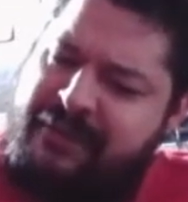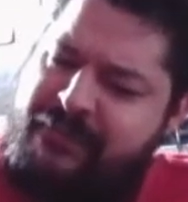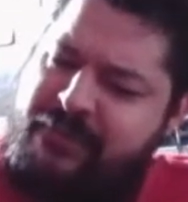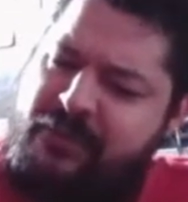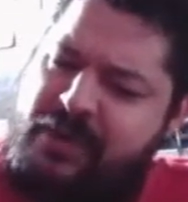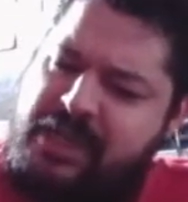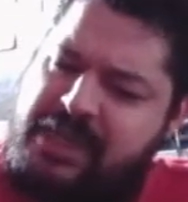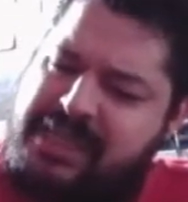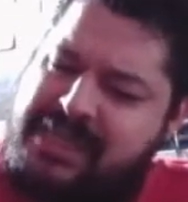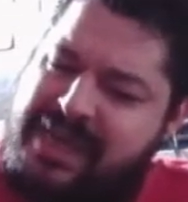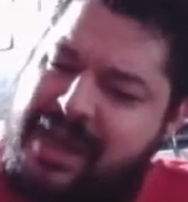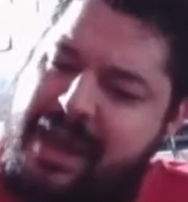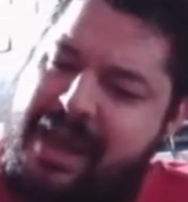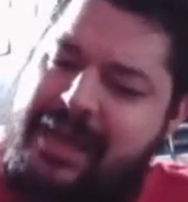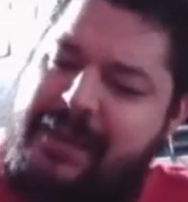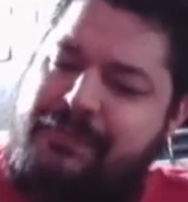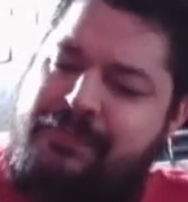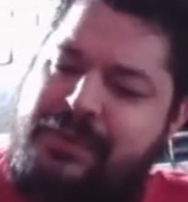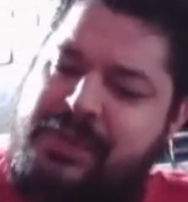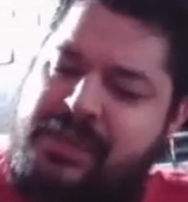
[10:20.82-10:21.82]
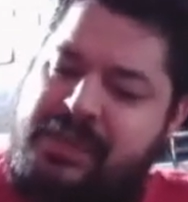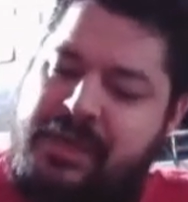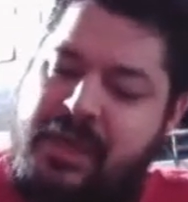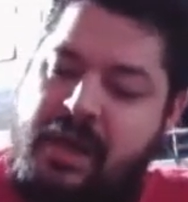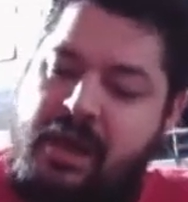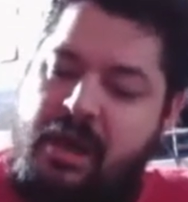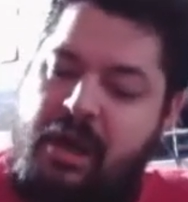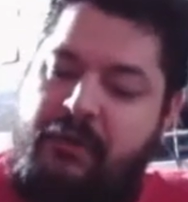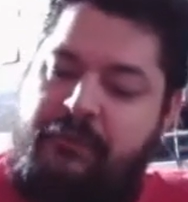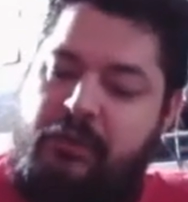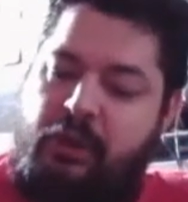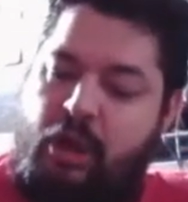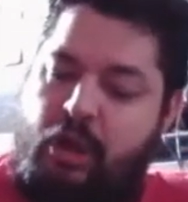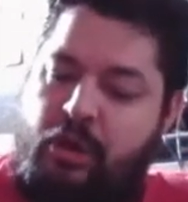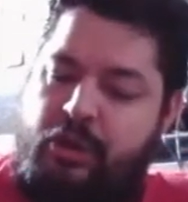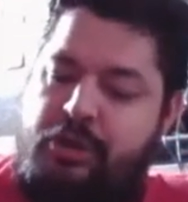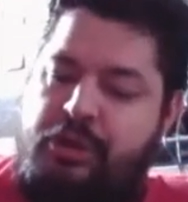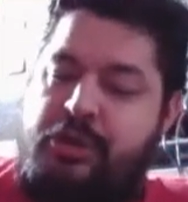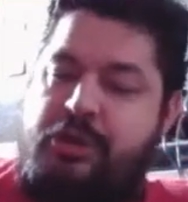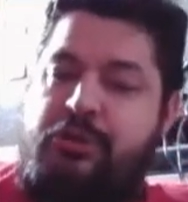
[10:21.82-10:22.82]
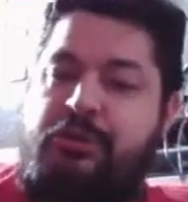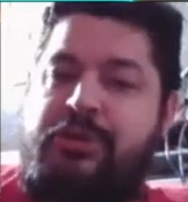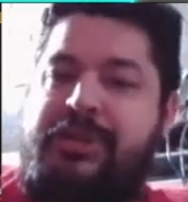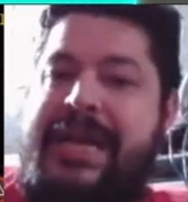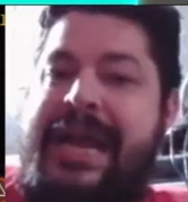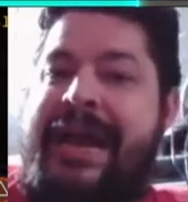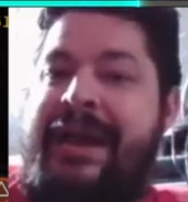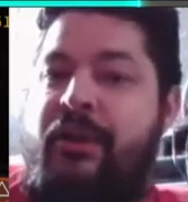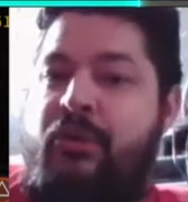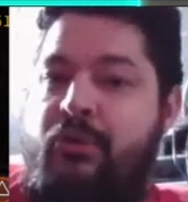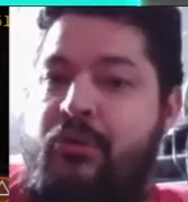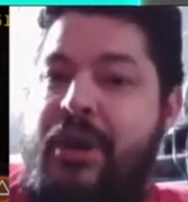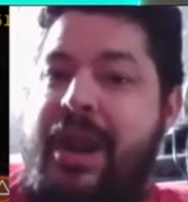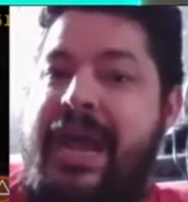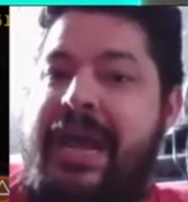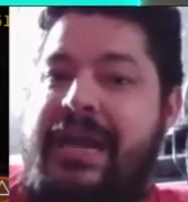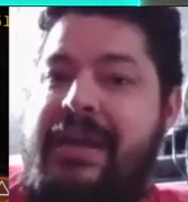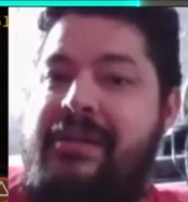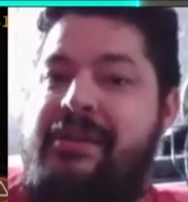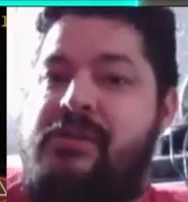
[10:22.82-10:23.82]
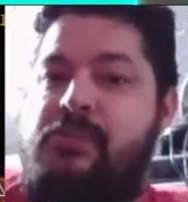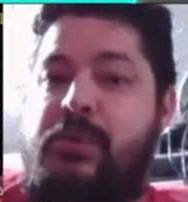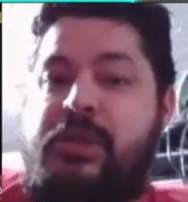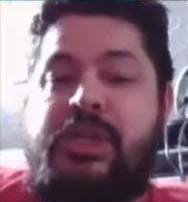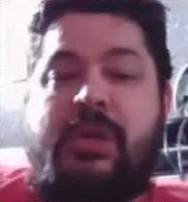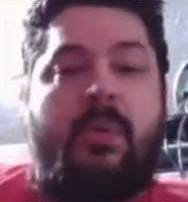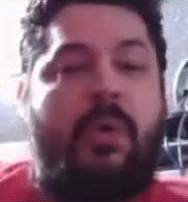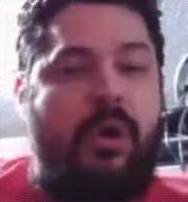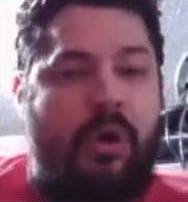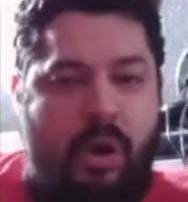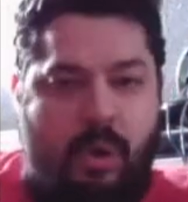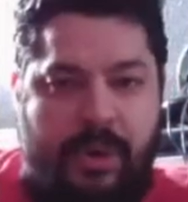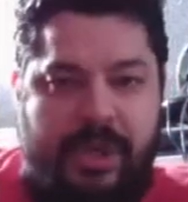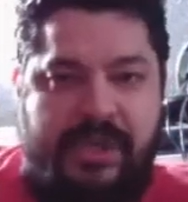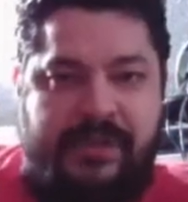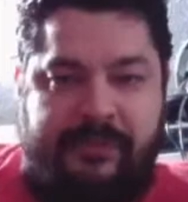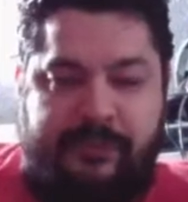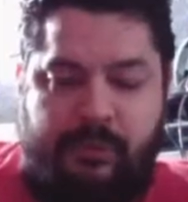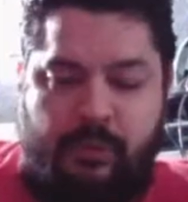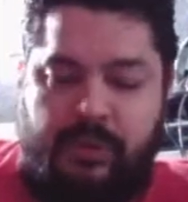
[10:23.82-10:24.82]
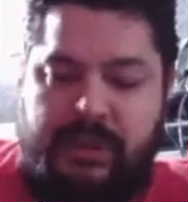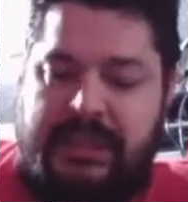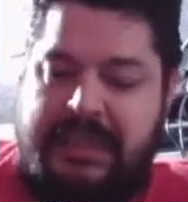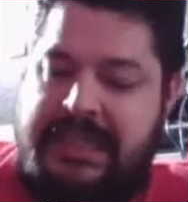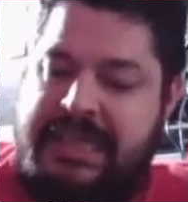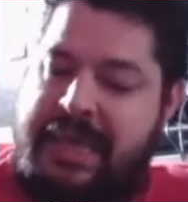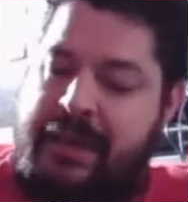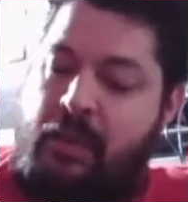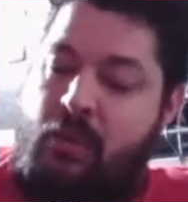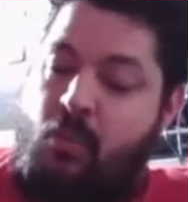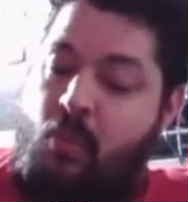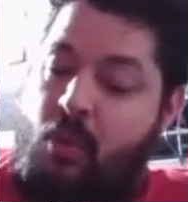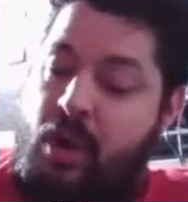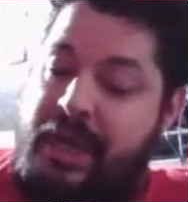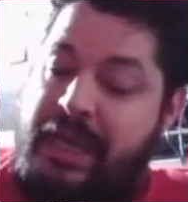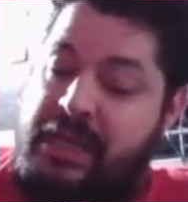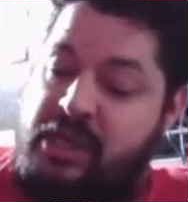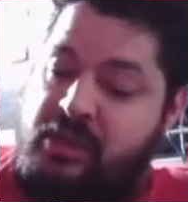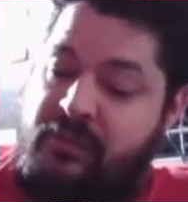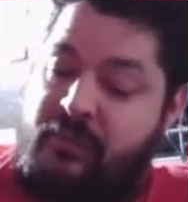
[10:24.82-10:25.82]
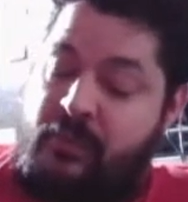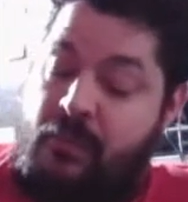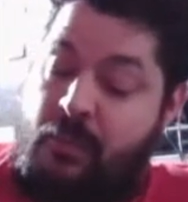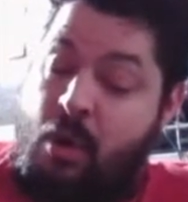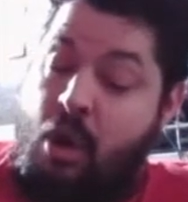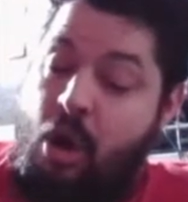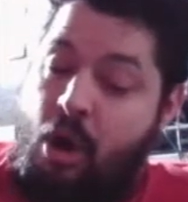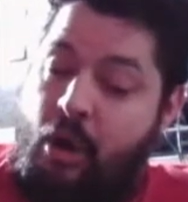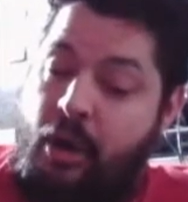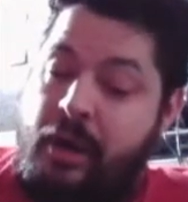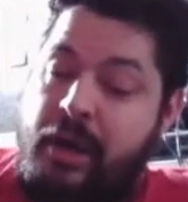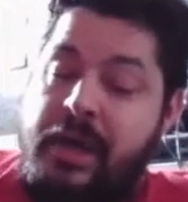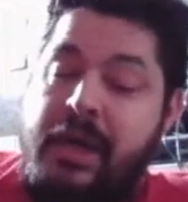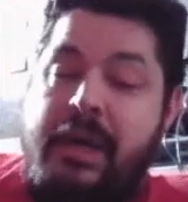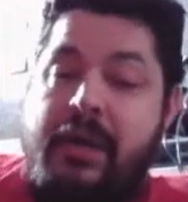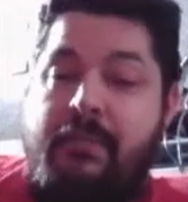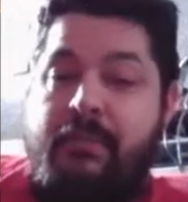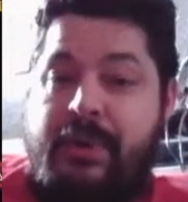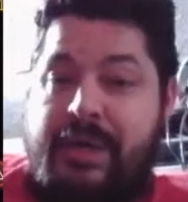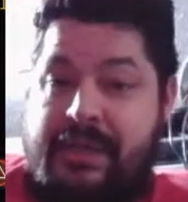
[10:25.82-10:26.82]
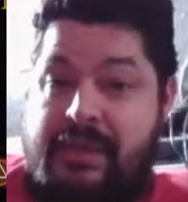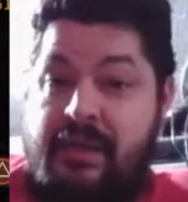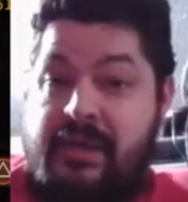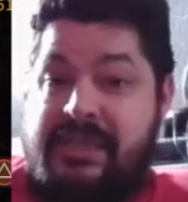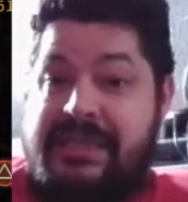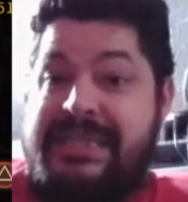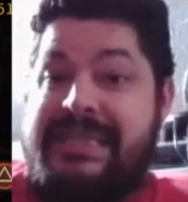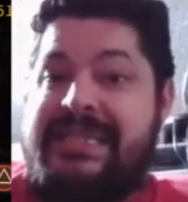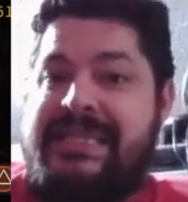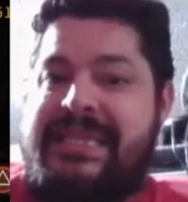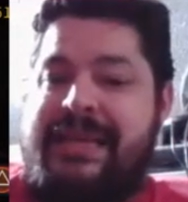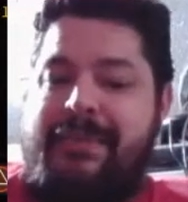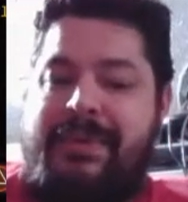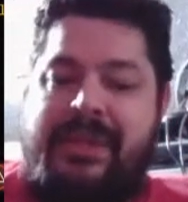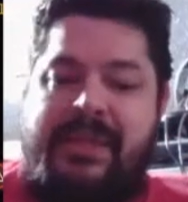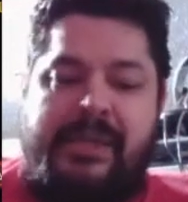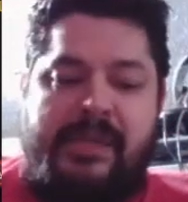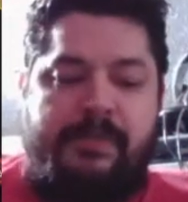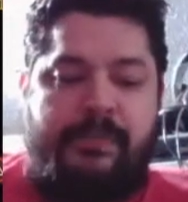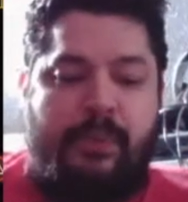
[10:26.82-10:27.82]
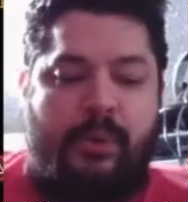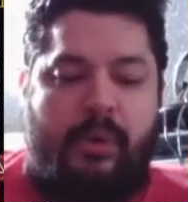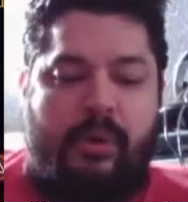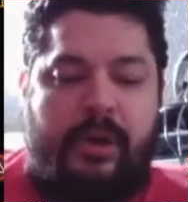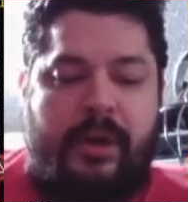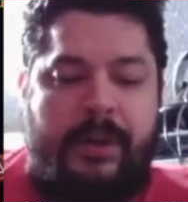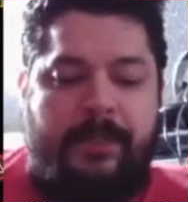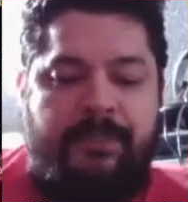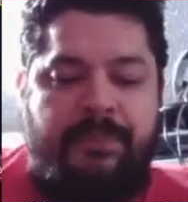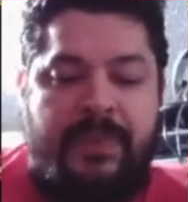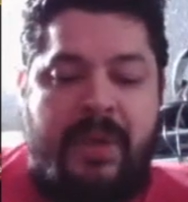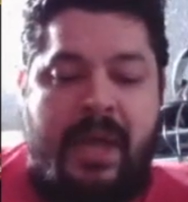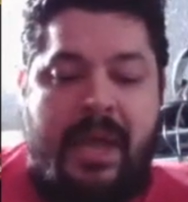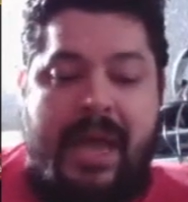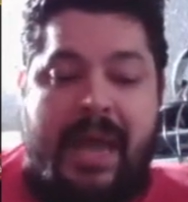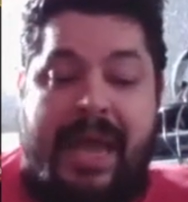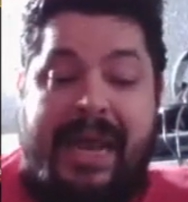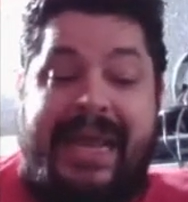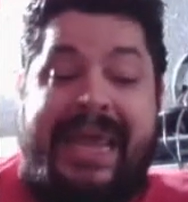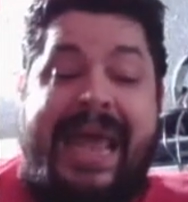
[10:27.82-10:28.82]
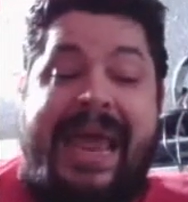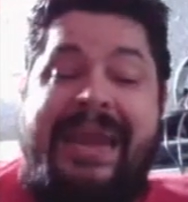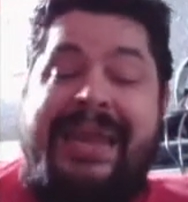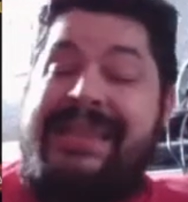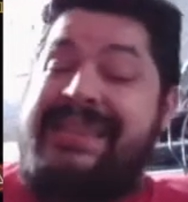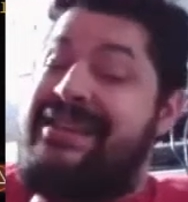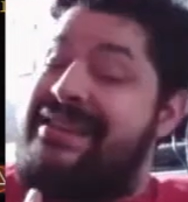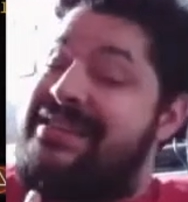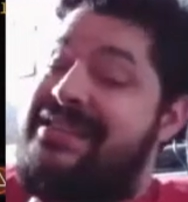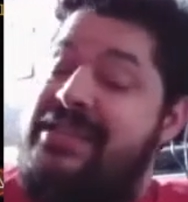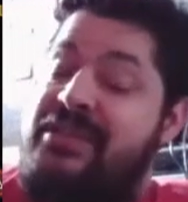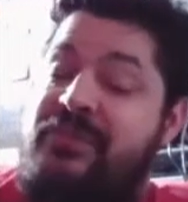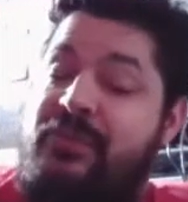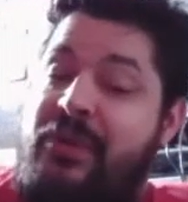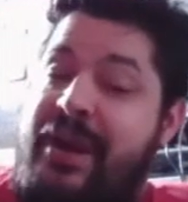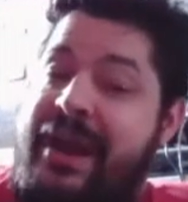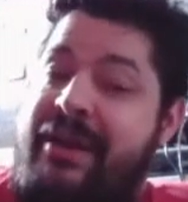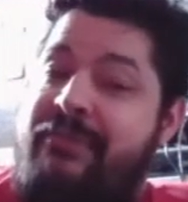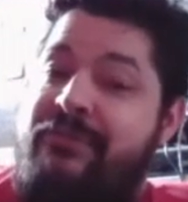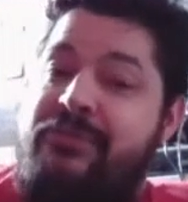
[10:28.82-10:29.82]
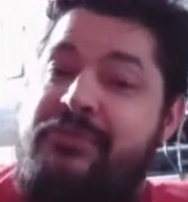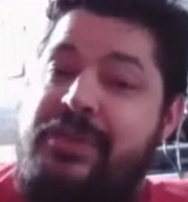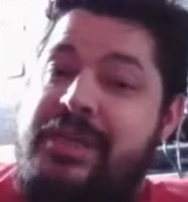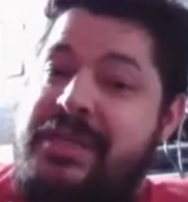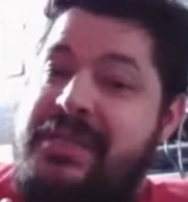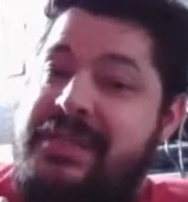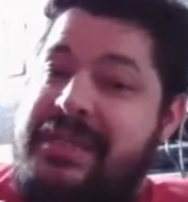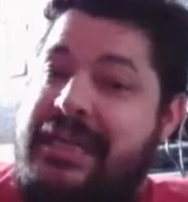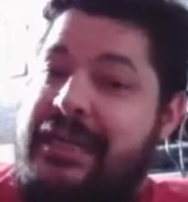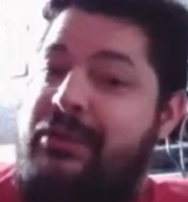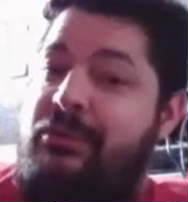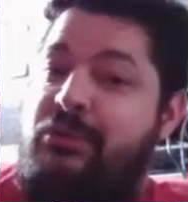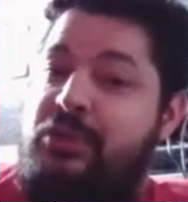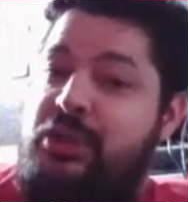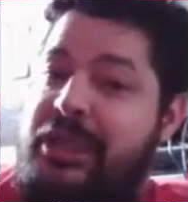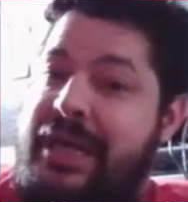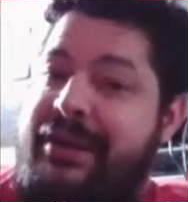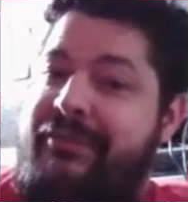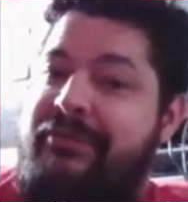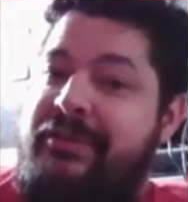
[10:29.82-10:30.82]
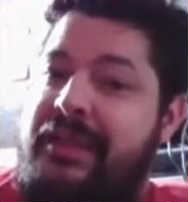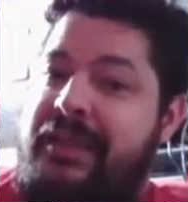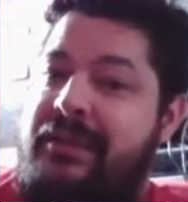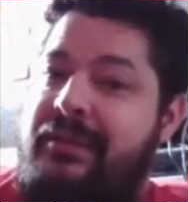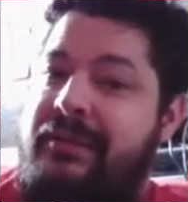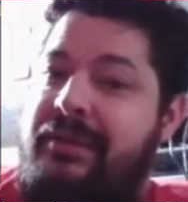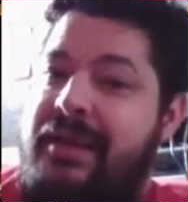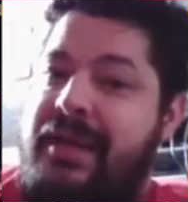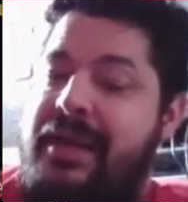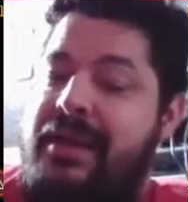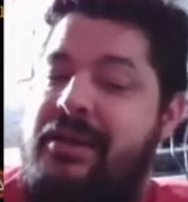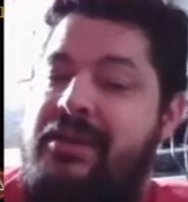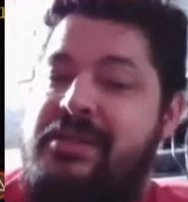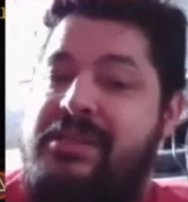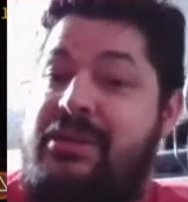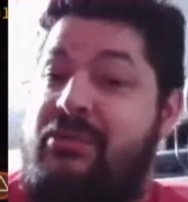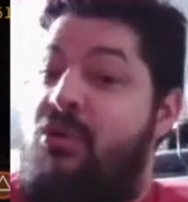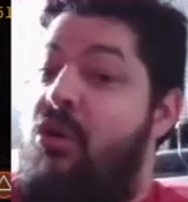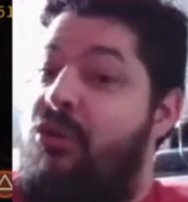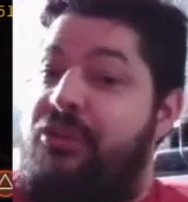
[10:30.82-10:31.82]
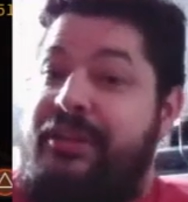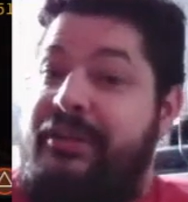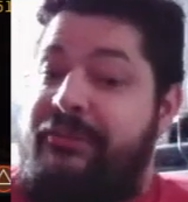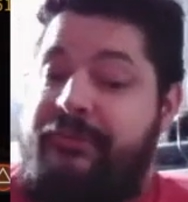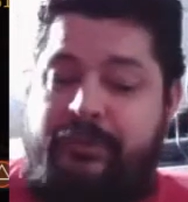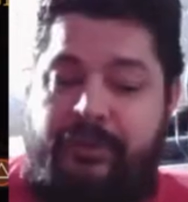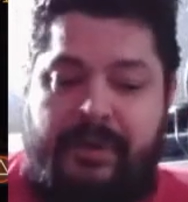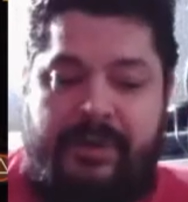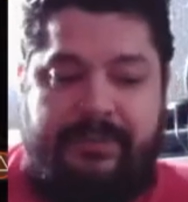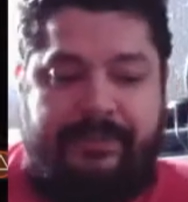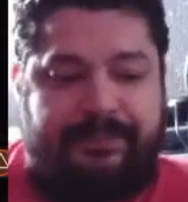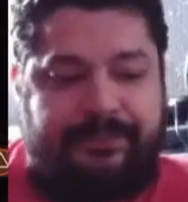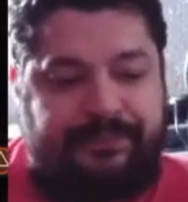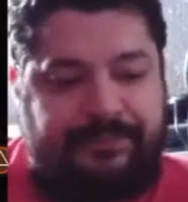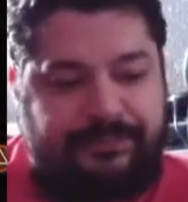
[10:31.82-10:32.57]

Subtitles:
different types of launchers and grenades, which I won't go into full detail on what each of them are, but it does list them in this book. Again, it does this for every single Javelin, because they're all different.